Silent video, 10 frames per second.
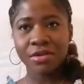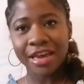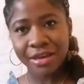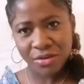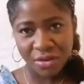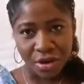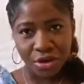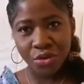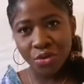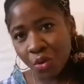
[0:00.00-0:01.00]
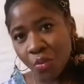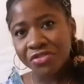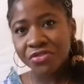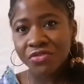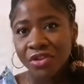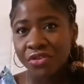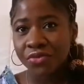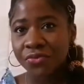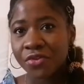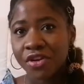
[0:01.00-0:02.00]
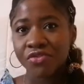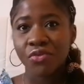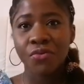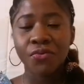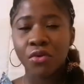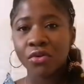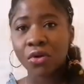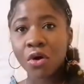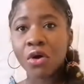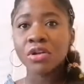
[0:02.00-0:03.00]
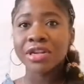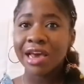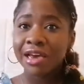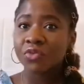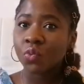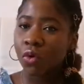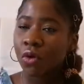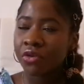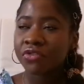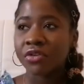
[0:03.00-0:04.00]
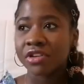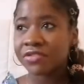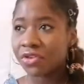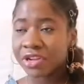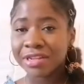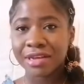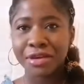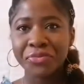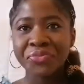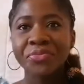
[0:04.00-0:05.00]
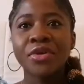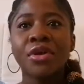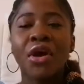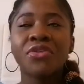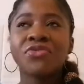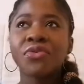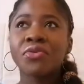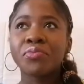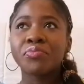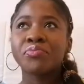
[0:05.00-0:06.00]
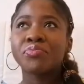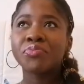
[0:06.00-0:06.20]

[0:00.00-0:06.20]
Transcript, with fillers: Like, you know, what do you do in the New Forest? You go for long, nice walks on a sunny day. So